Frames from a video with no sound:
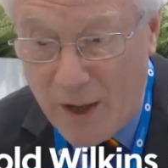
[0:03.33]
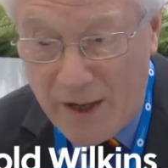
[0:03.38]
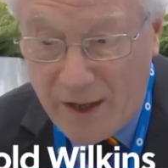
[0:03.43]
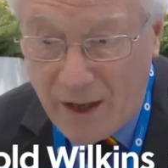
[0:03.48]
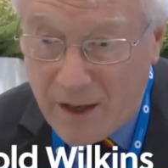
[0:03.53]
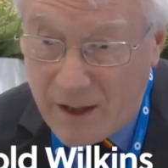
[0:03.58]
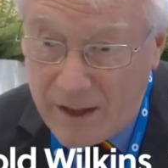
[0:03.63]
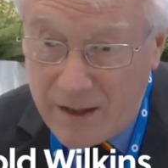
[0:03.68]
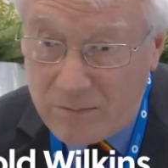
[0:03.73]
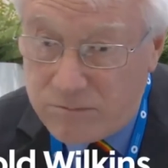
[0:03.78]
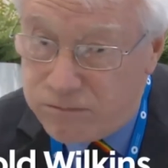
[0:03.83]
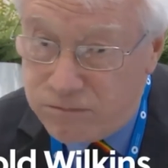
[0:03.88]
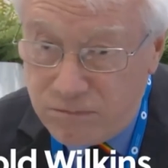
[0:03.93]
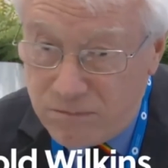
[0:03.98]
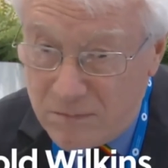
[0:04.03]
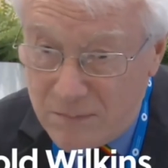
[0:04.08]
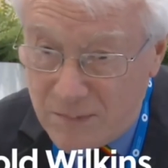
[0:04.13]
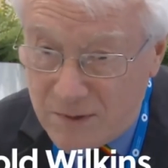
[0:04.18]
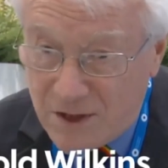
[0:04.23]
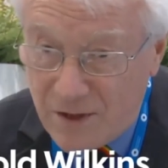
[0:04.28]
I
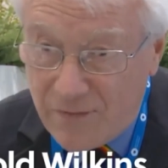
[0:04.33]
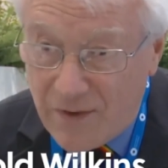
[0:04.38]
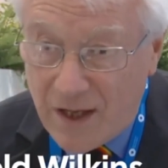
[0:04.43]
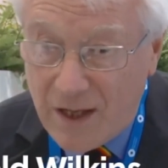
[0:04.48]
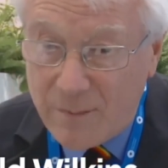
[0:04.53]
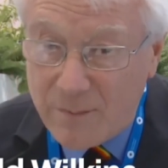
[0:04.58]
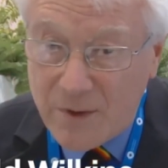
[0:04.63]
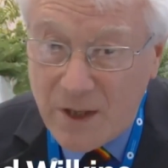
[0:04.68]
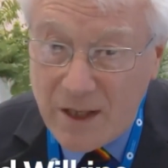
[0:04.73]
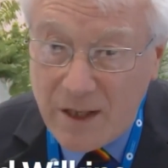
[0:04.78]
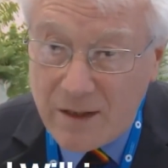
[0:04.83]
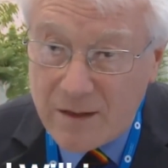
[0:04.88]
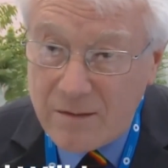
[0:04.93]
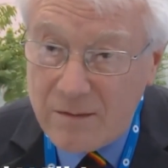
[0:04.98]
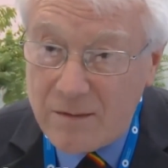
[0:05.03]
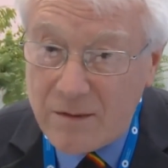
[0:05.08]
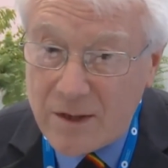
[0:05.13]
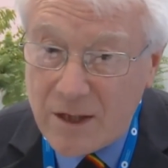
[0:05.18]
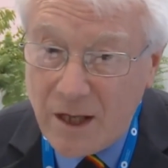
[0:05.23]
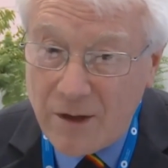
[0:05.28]
developed the
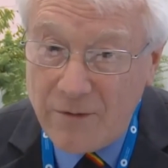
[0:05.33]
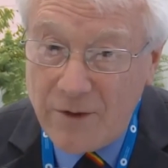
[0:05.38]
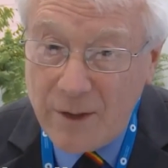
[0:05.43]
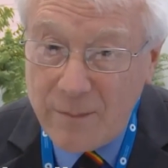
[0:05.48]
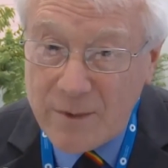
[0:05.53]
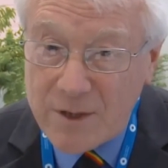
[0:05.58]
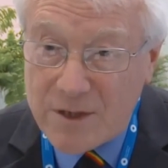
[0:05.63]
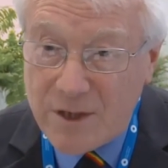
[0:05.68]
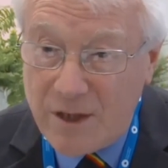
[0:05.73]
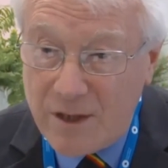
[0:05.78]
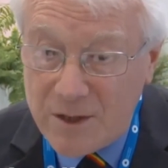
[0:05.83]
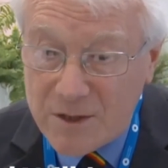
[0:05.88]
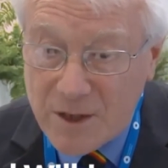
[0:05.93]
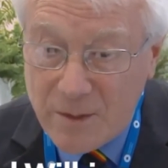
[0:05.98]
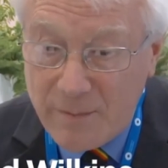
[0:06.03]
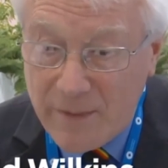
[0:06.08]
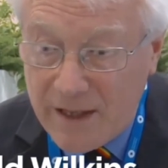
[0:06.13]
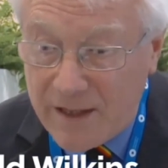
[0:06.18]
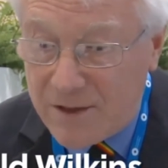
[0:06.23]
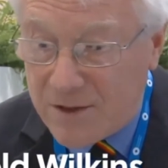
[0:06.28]
colorimeter as a
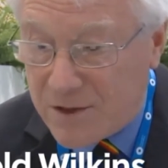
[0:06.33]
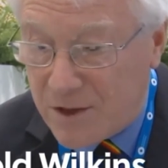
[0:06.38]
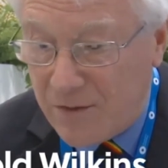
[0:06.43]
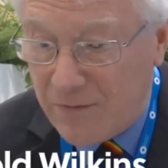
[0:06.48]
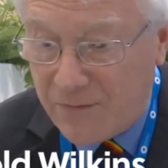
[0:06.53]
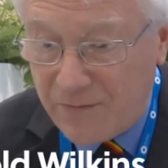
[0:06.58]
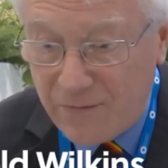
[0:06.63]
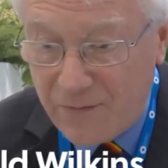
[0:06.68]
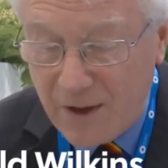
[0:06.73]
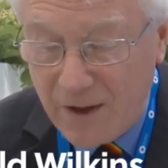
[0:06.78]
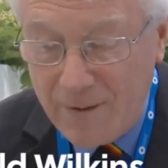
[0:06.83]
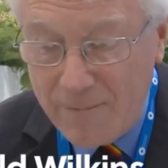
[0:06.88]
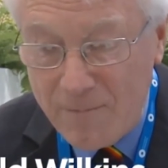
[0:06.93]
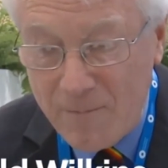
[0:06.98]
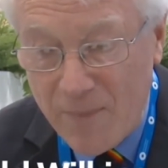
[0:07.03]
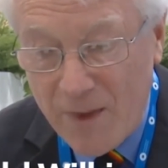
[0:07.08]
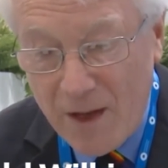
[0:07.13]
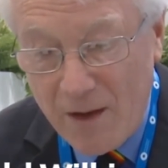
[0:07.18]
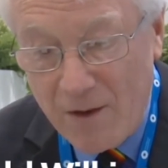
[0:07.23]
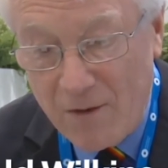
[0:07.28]
means of
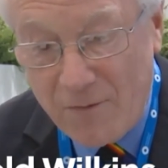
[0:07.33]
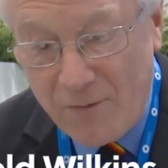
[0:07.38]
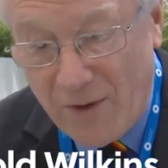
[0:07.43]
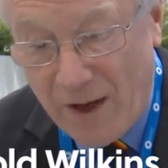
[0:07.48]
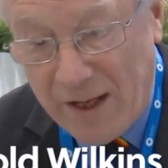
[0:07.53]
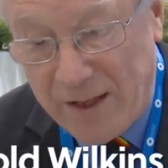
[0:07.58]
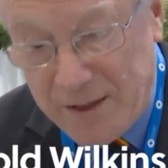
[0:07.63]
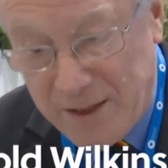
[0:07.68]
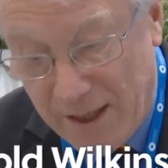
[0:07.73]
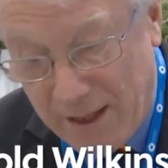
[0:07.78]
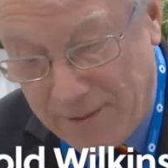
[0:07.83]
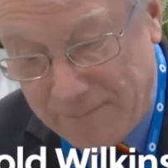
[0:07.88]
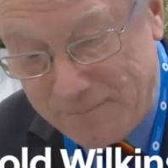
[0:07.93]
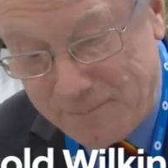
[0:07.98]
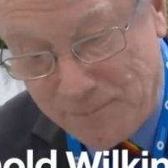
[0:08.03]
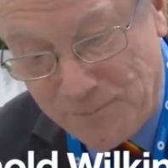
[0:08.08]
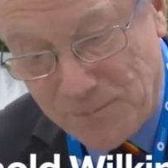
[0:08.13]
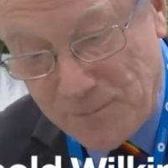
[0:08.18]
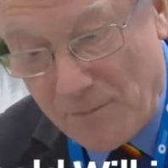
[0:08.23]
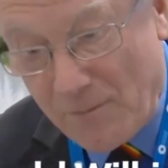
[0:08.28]
finding
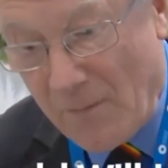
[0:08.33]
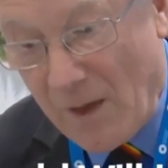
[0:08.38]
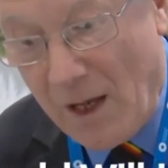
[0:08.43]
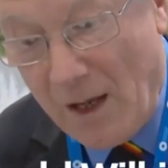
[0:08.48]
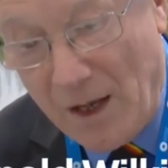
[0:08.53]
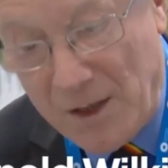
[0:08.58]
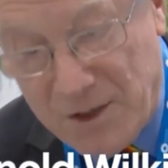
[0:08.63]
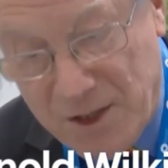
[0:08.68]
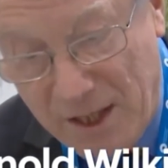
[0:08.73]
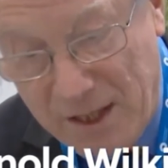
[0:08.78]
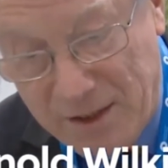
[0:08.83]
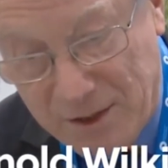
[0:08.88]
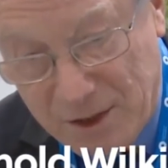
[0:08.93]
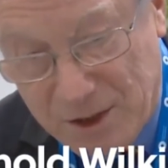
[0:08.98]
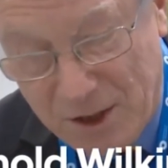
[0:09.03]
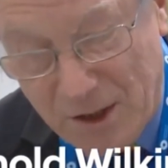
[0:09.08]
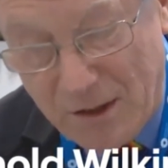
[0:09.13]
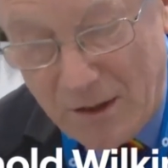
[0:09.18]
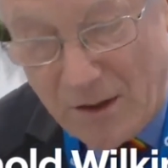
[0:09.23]
a tint